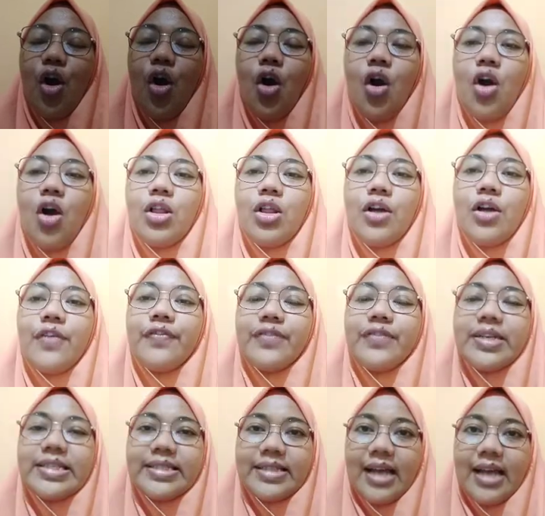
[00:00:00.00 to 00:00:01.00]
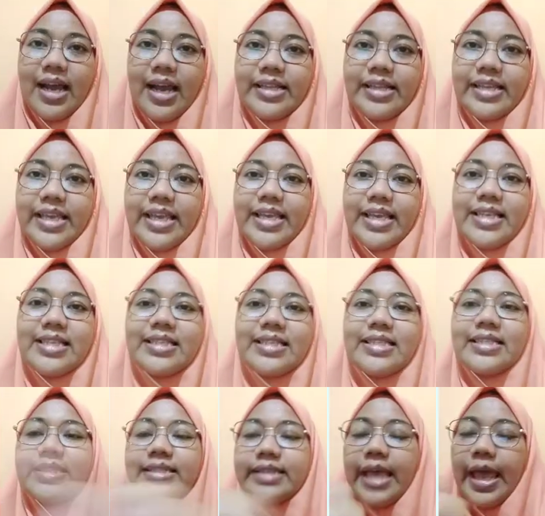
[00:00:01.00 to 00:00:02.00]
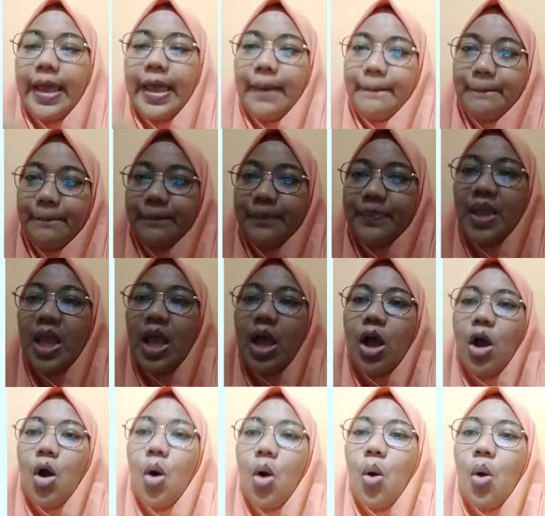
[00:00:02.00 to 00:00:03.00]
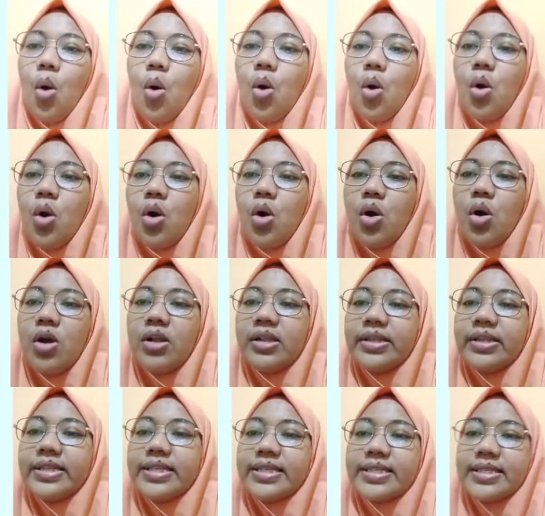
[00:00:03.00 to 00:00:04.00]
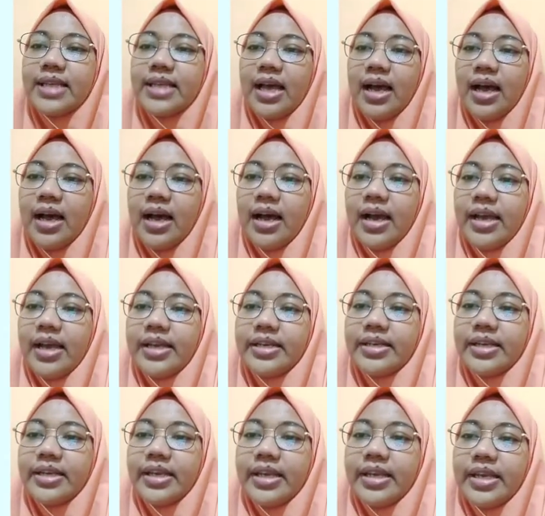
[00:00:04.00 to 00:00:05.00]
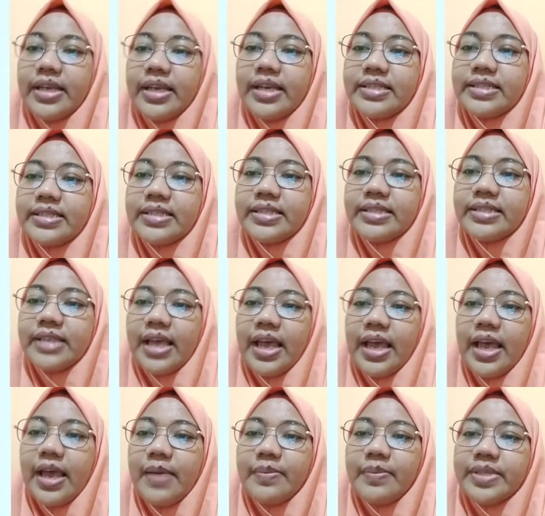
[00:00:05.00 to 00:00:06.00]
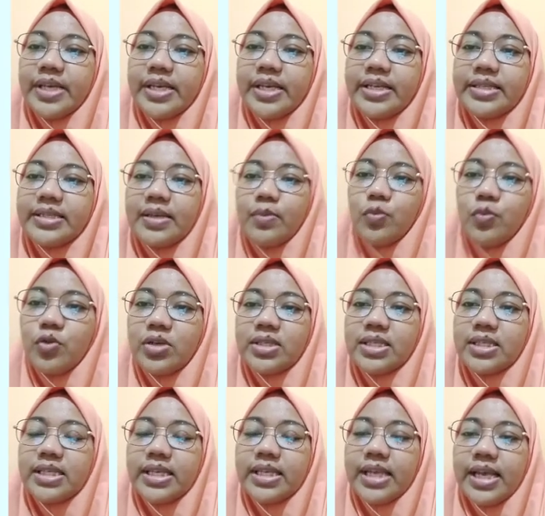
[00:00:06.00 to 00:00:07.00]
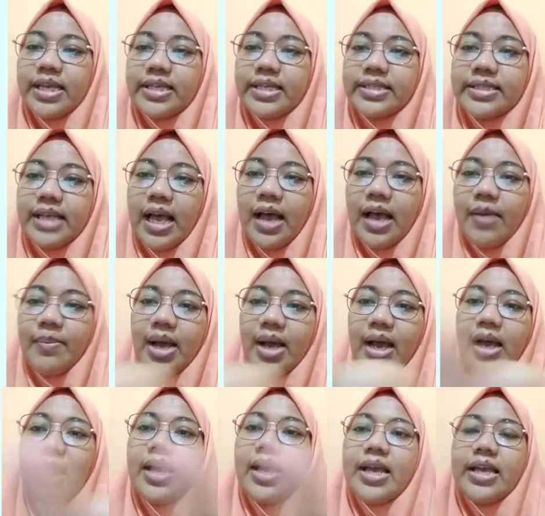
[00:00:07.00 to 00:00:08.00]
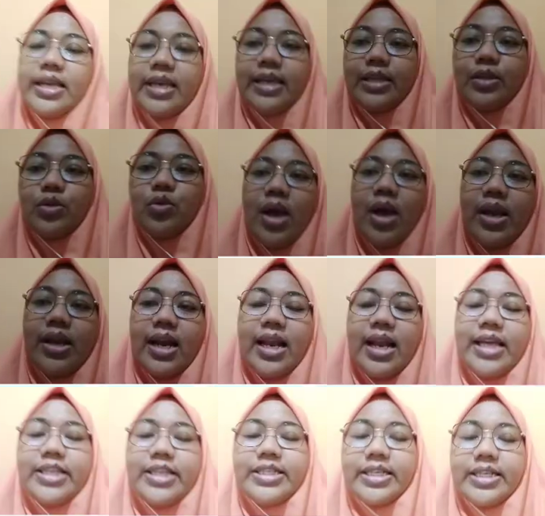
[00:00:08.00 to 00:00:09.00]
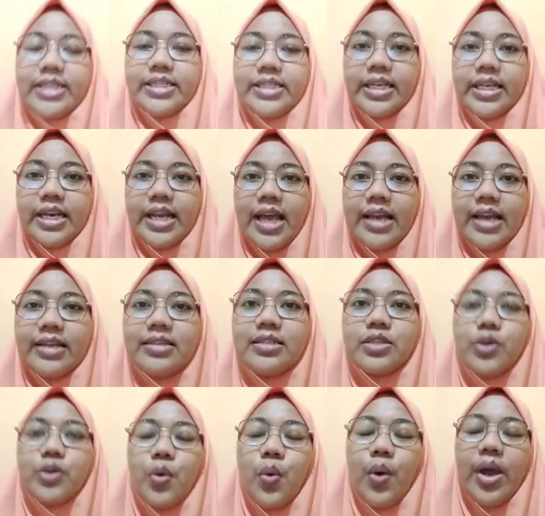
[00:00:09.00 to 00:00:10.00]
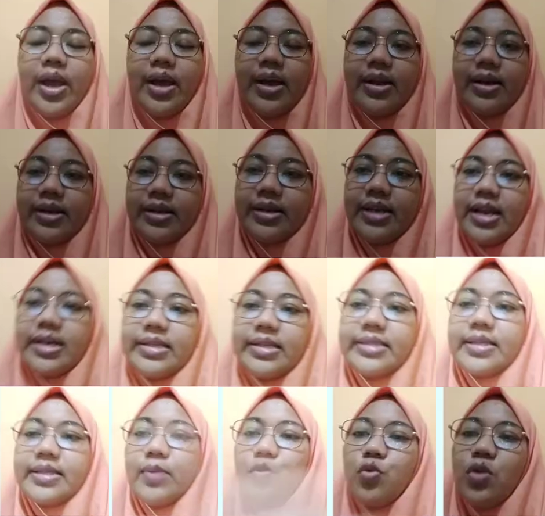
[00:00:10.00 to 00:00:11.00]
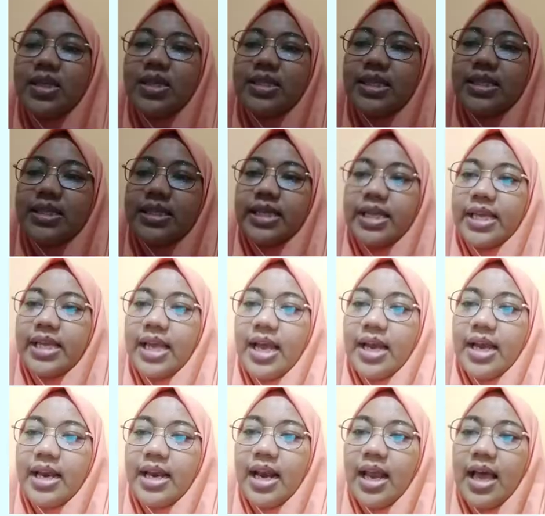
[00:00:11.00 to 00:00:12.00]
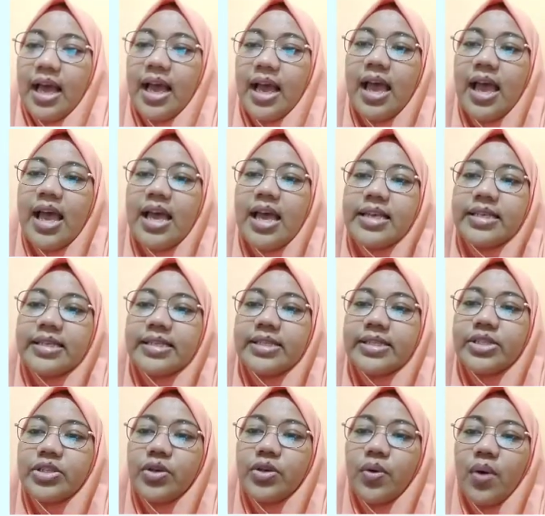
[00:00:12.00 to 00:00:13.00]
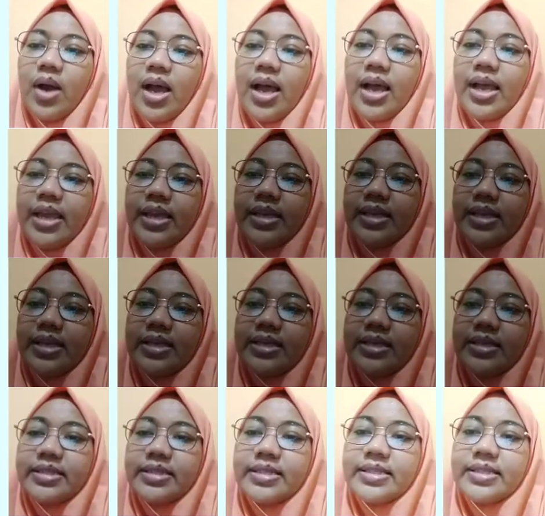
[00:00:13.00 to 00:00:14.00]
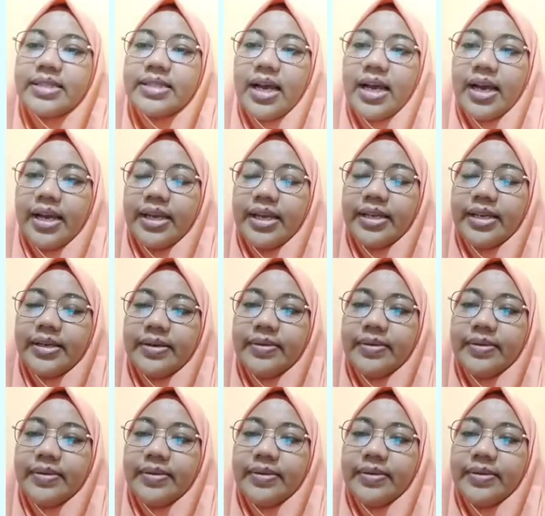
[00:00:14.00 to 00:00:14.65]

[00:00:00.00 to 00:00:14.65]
all of the side is same. All the side is same. Jadi semua sisinya sama. Itu adalah ciri-ciri dari square. Dan semua sisinya adalah strike side.